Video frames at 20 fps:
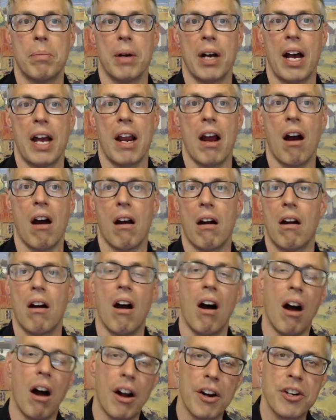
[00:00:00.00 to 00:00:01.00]
but our
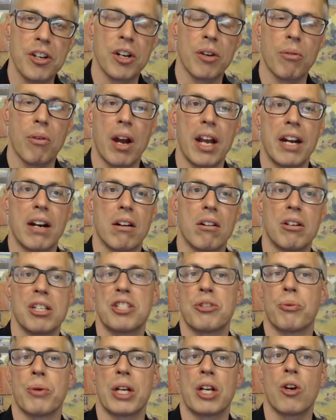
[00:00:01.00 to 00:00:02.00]
underwriter
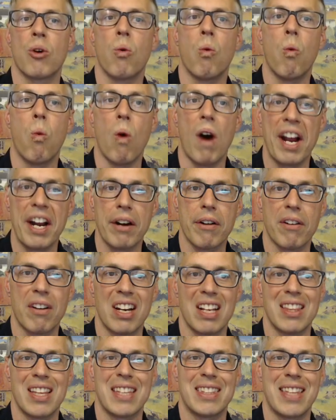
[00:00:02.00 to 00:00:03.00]
is
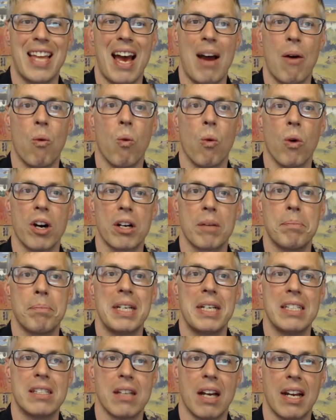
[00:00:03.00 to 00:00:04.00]
requiring that work
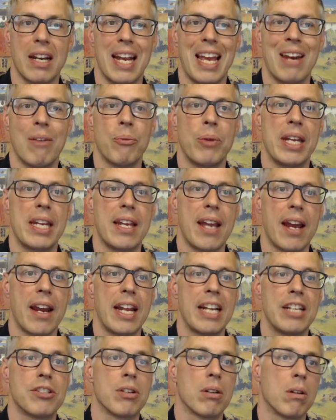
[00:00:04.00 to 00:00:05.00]
be done and we get
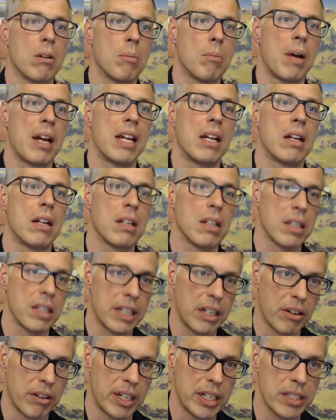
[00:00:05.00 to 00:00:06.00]
a termite
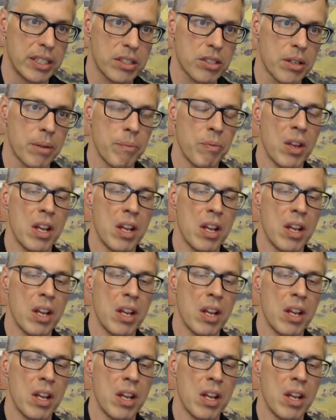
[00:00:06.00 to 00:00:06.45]
clearance."